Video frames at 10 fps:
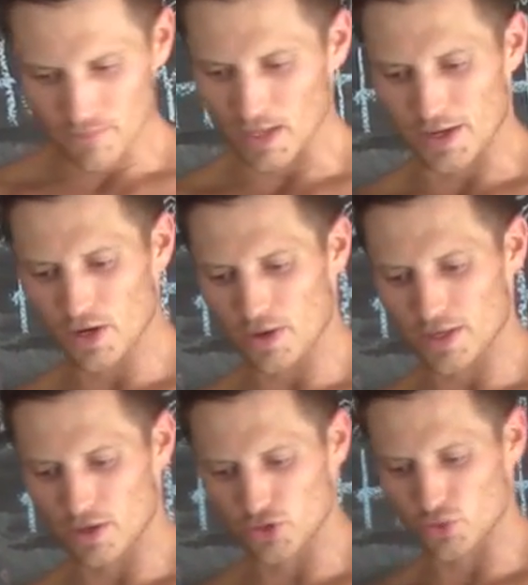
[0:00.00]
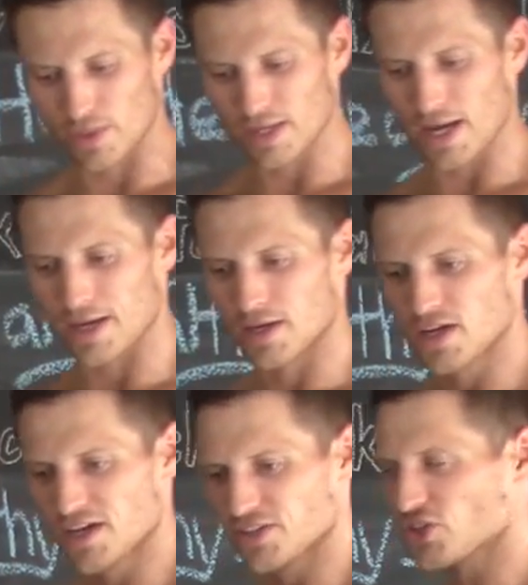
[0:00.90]
I know I coach one
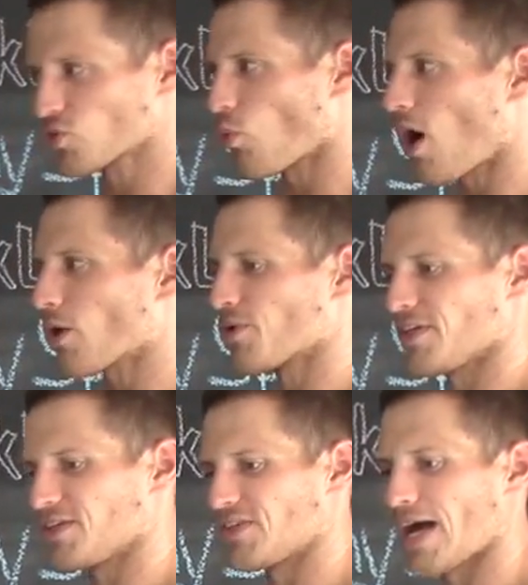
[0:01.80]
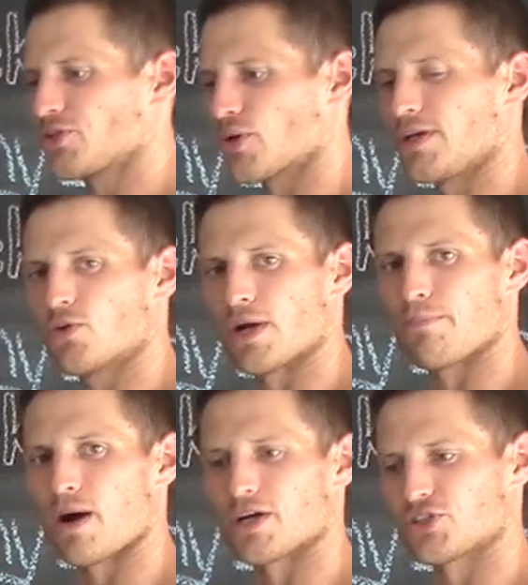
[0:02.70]
guy to just walk with exaggerated
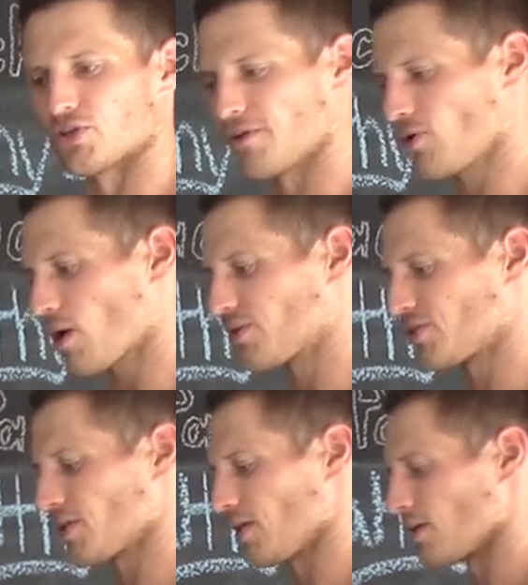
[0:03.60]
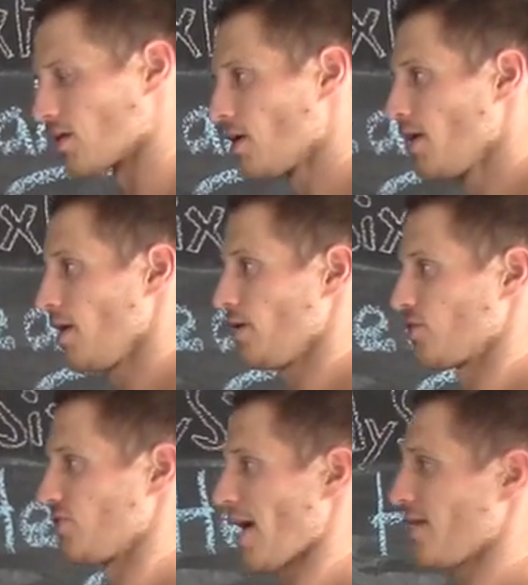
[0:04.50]
great posture. And if you're always thinking,
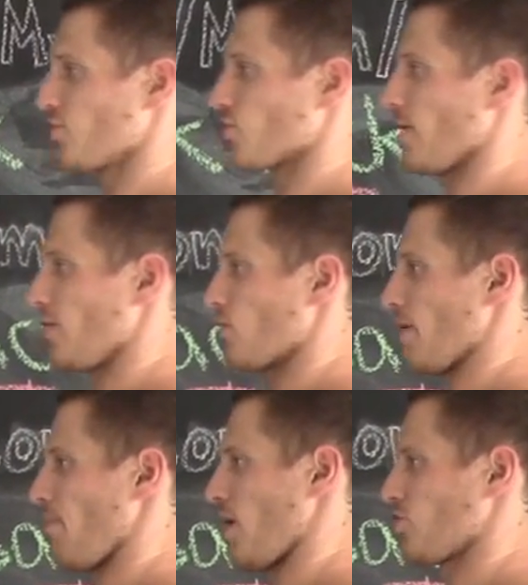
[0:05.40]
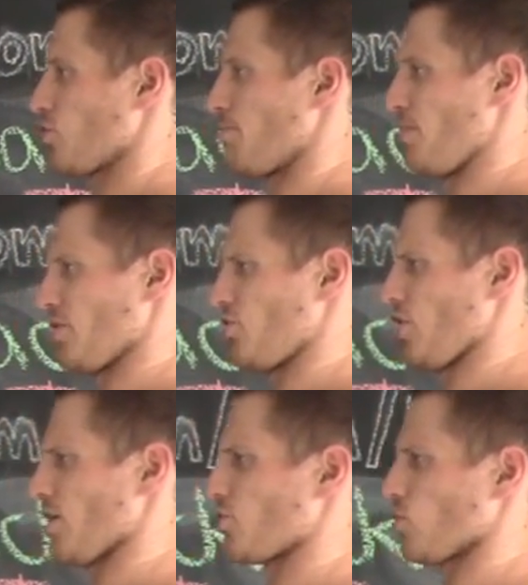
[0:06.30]
exaggerated great posture, big
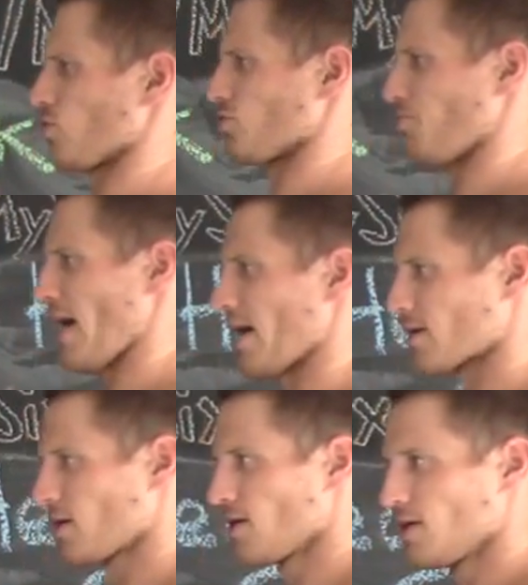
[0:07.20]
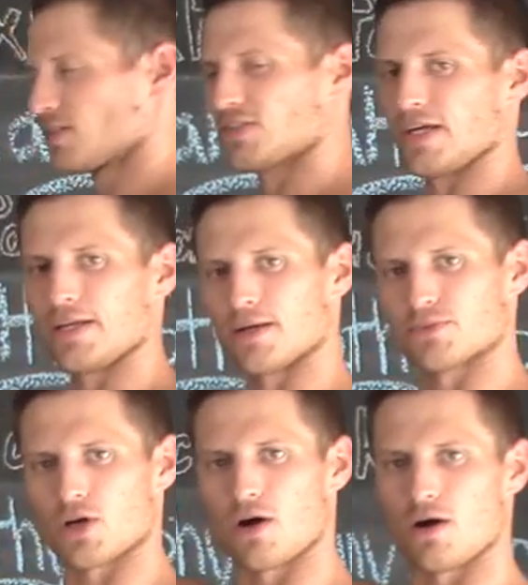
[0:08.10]
chest, shoulders back, stand
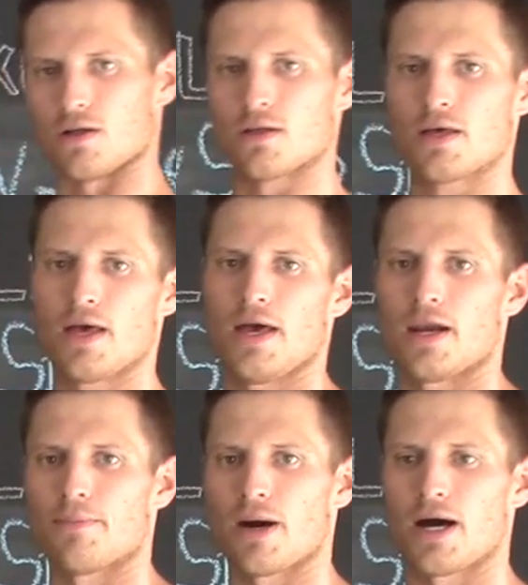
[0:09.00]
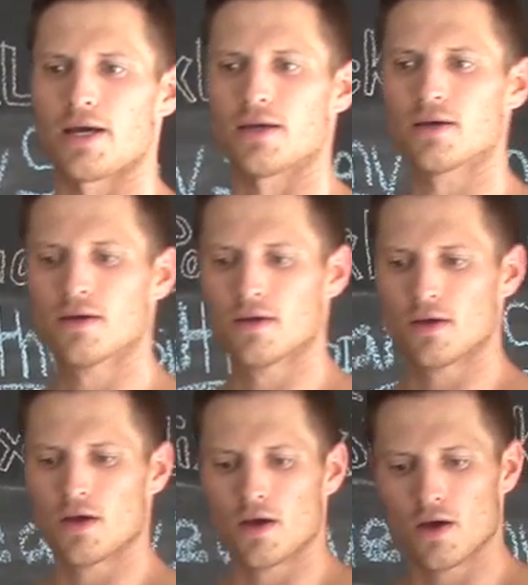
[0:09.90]
up tall, head up high,
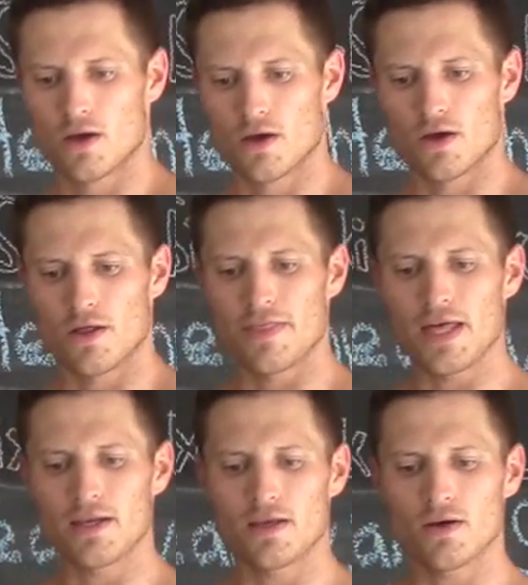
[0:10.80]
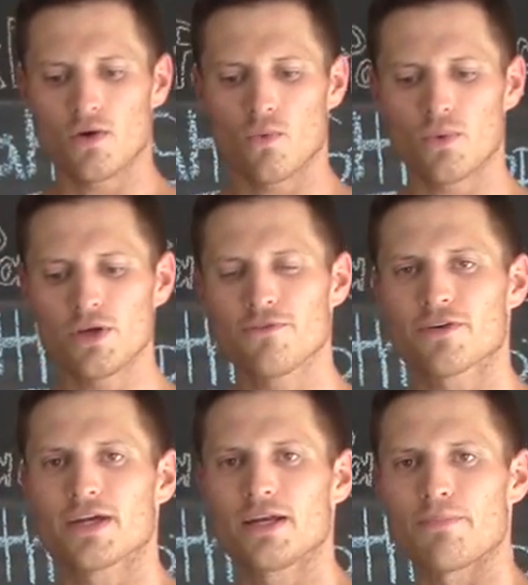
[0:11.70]
then when you
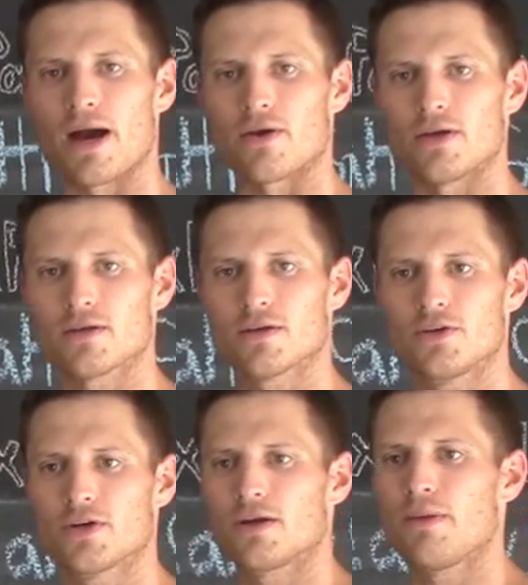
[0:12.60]
forget about it, you're going to